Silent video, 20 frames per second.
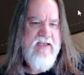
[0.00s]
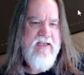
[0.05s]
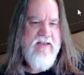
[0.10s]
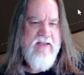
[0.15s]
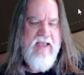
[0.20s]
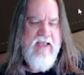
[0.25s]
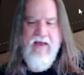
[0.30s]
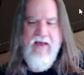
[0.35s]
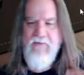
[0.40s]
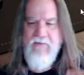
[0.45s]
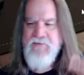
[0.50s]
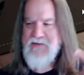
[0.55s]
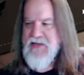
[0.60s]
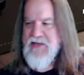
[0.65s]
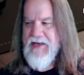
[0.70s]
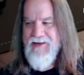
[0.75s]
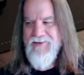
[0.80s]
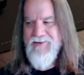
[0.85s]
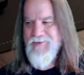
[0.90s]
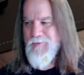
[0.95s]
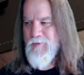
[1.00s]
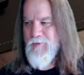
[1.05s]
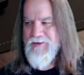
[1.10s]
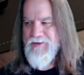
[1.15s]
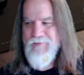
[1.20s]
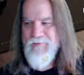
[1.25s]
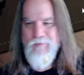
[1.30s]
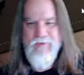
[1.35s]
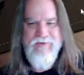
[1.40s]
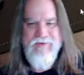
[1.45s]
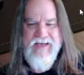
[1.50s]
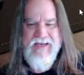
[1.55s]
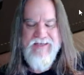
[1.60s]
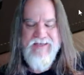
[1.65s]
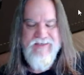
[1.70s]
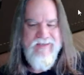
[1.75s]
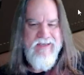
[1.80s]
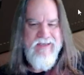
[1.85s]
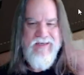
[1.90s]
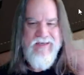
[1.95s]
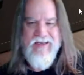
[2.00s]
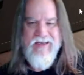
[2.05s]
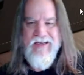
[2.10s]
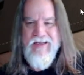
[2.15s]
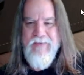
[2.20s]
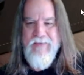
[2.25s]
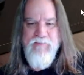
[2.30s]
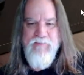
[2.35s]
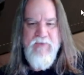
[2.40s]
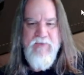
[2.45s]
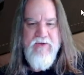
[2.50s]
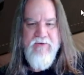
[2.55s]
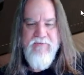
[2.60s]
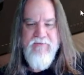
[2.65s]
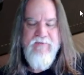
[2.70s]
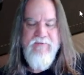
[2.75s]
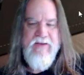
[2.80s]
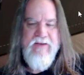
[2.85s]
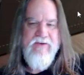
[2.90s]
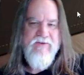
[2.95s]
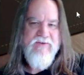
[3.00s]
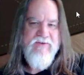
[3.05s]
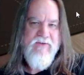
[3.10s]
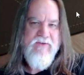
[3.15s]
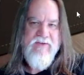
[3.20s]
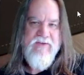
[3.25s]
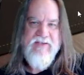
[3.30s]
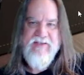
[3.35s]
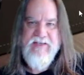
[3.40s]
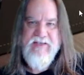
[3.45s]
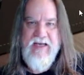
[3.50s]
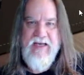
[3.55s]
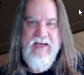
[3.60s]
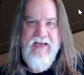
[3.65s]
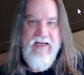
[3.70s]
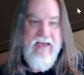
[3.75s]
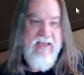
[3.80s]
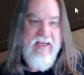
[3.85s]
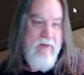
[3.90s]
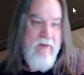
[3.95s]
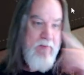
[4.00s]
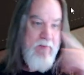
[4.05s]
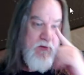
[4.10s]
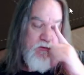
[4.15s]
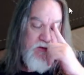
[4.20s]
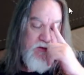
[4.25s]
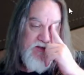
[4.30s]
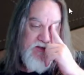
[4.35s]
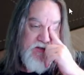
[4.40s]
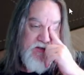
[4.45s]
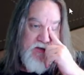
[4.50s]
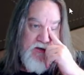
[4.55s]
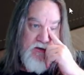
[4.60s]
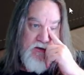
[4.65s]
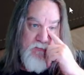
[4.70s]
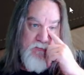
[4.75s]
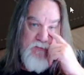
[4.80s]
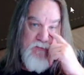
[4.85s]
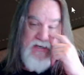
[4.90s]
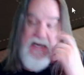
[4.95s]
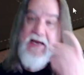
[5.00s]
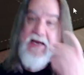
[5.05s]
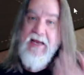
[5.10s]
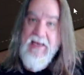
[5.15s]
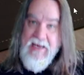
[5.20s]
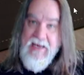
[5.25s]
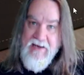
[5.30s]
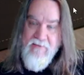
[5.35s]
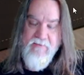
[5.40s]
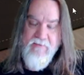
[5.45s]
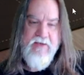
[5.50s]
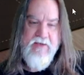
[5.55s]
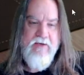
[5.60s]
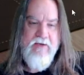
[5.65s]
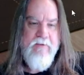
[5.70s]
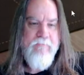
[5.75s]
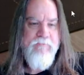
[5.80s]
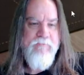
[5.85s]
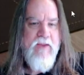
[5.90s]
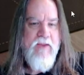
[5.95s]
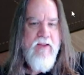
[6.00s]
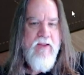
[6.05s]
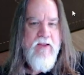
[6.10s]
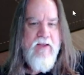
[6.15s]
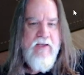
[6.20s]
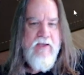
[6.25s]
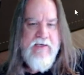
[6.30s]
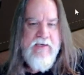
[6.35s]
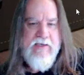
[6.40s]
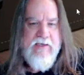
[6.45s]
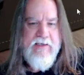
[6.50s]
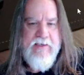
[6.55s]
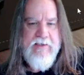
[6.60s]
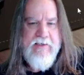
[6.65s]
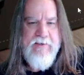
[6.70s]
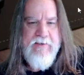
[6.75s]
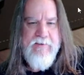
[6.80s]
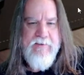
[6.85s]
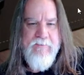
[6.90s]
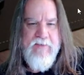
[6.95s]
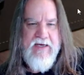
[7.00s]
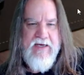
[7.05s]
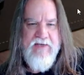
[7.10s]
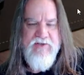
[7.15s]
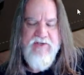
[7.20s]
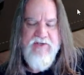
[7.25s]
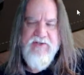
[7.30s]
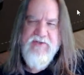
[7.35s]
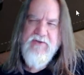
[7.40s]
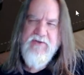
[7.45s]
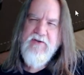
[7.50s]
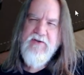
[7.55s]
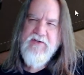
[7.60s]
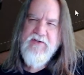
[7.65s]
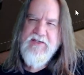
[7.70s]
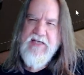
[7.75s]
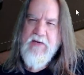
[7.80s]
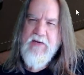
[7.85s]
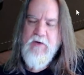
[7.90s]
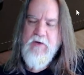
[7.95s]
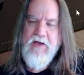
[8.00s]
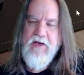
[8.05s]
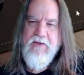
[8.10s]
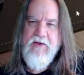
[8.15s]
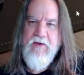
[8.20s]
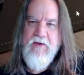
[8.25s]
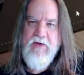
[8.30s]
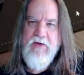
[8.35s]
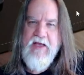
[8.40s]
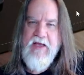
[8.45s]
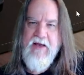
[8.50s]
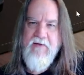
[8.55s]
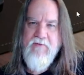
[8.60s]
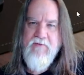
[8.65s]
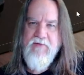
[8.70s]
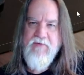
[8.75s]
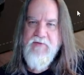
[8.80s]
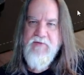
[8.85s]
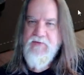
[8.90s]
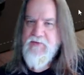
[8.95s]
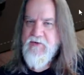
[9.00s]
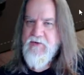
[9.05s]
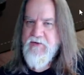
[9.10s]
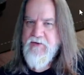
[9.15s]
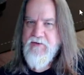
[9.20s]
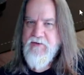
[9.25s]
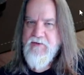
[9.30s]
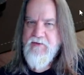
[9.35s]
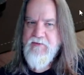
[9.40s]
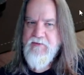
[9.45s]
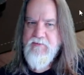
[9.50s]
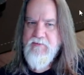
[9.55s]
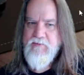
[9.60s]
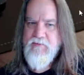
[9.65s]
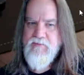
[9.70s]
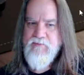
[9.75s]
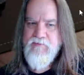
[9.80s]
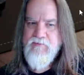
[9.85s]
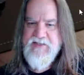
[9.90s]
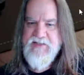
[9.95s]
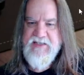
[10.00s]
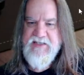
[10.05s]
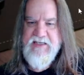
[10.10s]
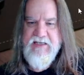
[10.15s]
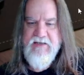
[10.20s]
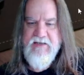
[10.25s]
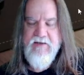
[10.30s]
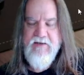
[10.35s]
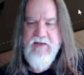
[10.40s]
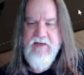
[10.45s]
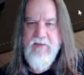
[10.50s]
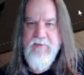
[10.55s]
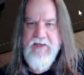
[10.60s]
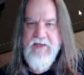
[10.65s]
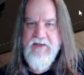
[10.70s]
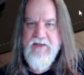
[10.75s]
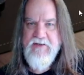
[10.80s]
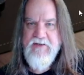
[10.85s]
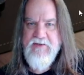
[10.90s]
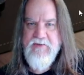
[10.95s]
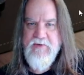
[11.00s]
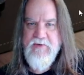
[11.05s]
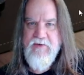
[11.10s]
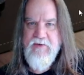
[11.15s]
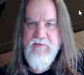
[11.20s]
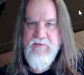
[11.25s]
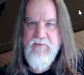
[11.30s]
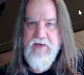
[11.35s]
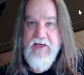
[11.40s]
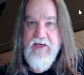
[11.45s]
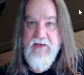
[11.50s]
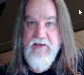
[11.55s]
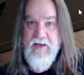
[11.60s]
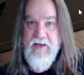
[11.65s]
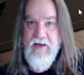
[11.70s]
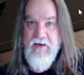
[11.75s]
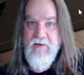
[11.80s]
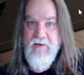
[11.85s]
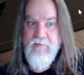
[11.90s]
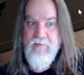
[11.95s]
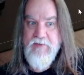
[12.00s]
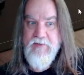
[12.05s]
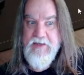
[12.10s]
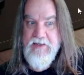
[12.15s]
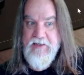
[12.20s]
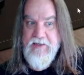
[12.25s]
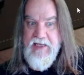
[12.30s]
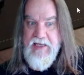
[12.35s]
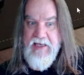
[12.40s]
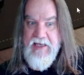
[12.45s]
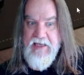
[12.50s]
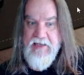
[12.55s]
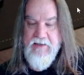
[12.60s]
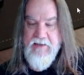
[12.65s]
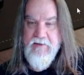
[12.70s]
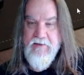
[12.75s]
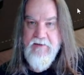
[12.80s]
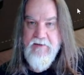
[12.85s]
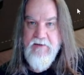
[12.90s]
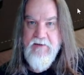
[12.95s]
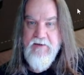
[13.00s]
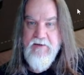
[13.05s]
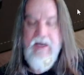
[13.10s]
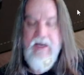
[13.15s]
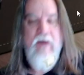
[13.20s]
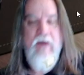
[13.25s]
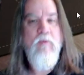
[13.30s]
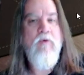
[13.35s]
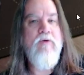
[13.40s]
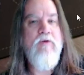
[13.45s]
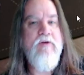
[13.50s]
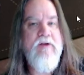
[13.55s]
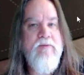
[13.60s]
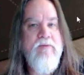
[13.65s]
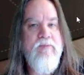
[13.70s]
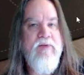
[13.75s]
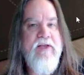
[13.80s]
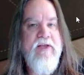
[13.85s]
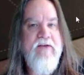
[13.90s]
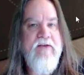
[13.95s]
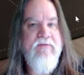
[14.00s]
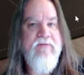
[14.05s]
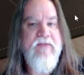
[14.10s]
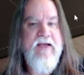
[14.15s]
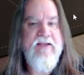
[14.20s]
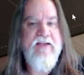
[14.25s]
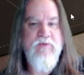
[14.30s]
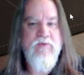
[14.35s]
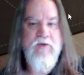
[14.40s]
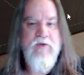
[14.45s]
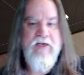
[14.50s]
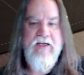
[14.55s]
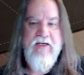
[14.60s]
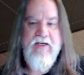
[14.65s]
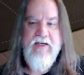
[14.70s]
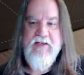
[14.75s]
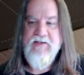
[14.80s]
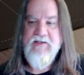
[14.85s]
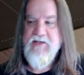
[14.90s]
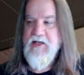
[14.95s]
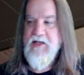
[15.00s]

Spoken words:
They have the other one, which has fenders on the side. I can't remember what it's called, but I have it. I just don't understand why they would have a third skin coming into it right now. But hey, I won't complain if that's what it is.